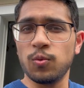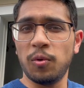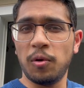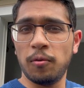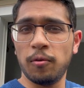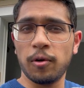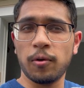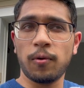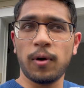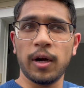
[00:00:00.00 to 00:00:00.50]
will
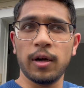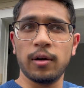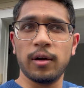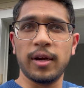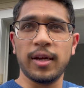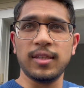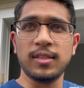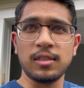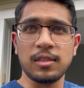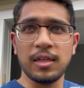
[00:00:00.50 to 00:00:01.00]
require
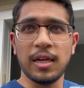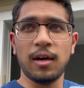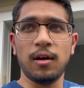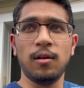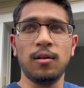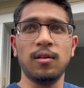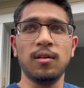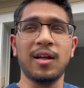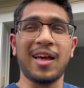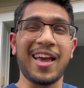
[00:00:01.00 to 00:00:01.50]
a
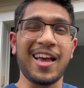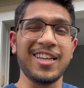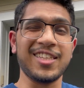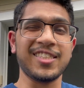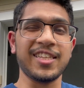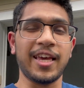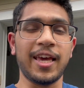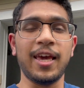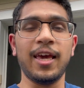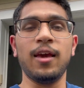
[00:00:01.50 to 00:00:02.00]
Snell
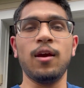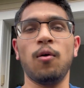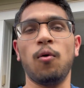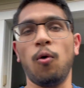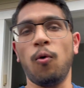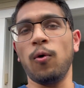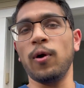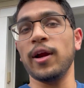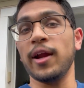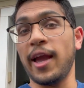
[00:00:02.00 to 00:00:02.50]
SA
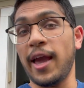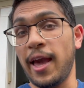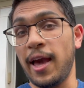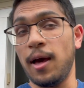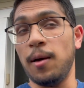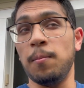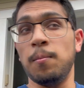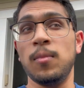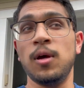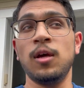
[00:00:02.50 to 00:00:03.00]
or
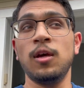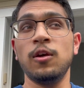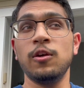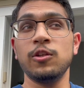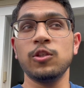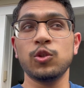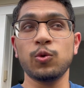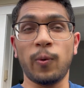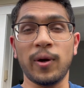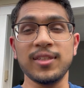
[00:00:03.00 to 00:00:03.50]
M
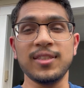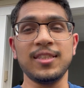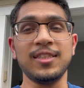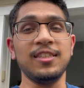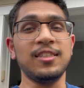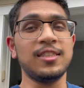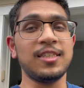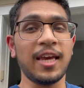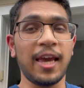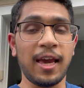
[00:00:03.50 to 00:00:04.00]

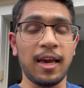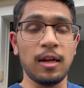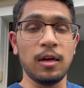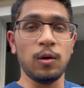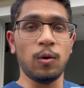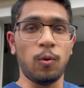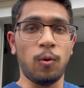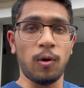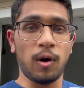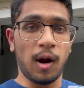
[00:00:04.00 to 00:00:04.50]
2010
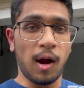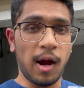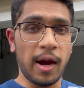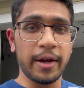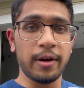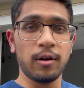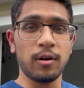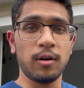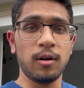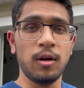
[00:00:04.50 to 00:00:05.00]
or
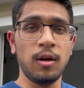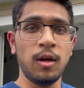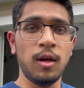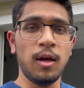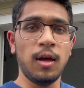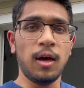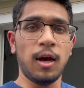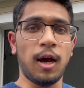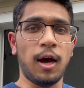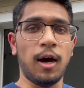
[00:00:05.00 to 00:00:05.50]
higher.
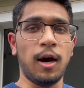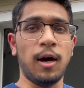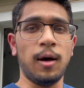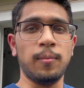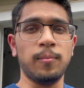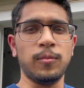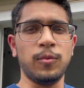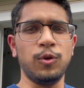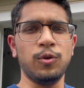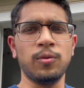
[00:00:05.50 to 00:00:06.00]

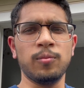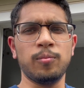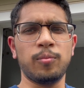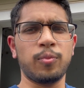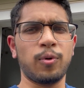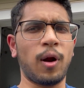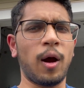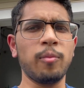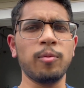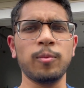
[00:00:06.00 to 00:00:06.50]
You can
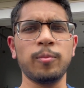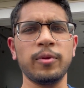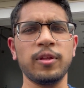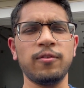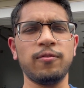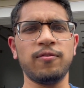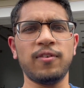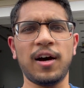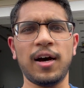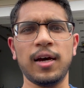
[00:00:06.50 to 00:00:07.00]
probably
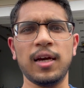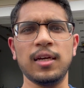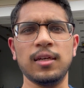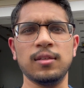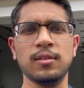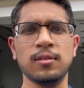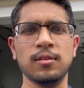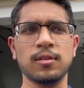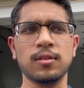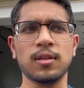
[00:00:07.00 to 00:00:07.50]

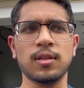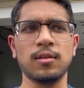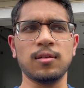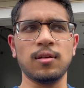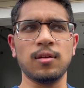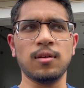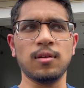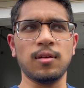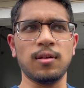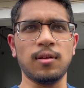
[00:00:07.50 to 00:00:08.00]
find
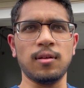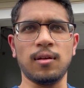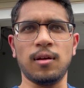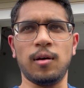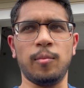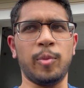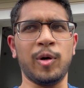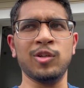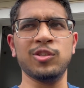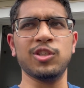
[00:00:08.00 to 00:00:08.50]

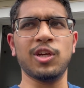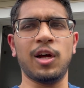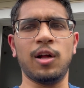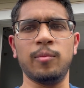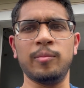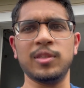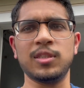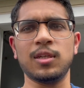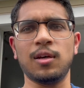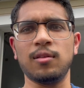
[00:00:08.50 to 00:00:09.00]
a bunch of
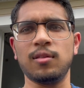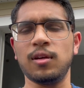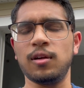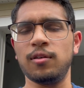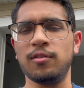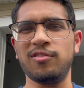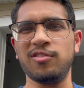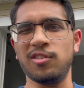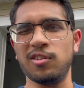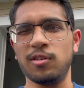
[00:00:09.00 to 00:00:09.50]
helmets out
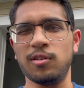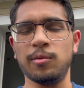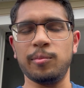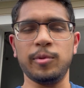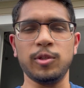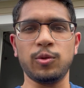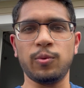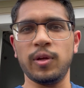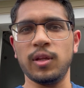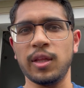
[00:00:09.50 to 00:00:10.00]
there for
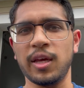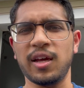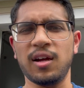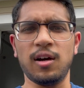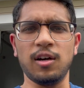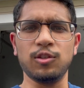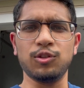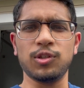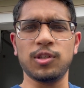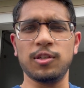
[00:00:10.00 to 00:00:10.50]
between like
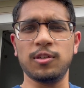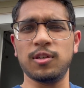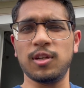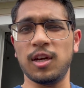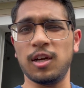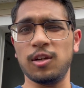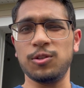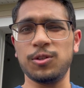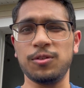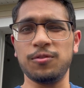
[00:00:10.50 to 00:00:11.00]
100 and
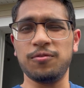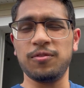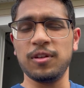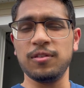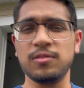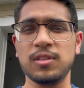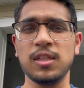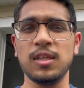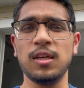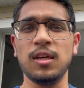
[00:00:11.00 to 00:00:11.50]

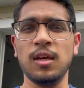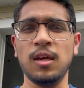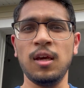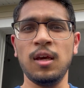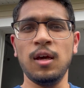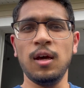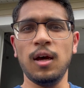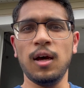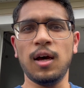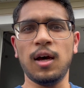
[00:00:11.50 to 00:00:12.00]
150
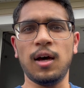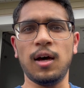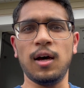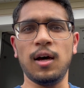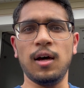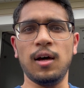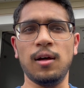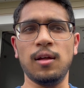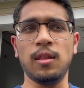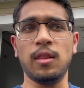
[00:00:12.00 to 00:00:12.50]

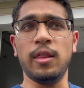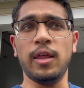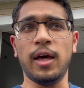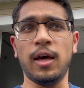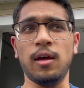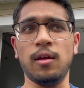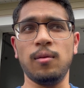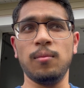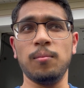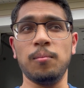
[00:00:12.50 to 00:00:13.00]

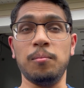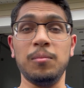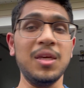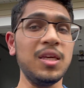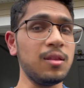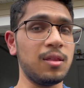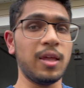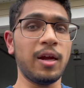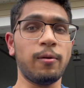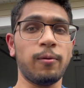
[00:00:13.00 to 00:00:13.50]
that
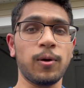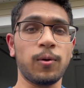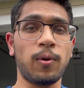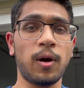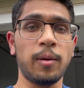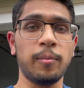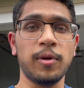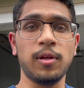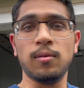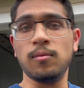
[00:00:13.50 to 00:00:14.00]
meet that
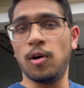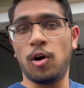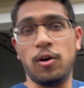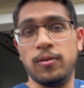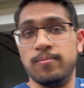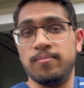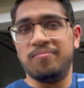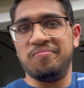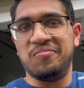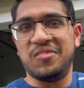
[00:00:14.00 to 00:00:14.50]
requirement
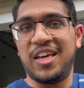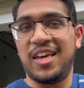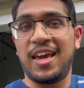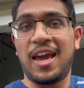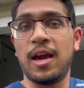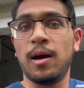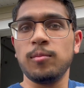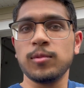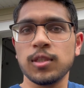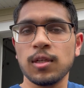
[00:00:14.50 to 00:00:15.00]
on like
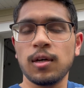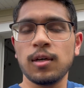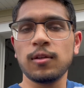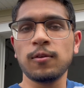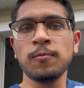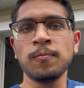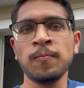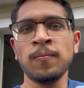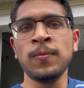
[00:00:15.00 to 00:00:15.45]
Amazon.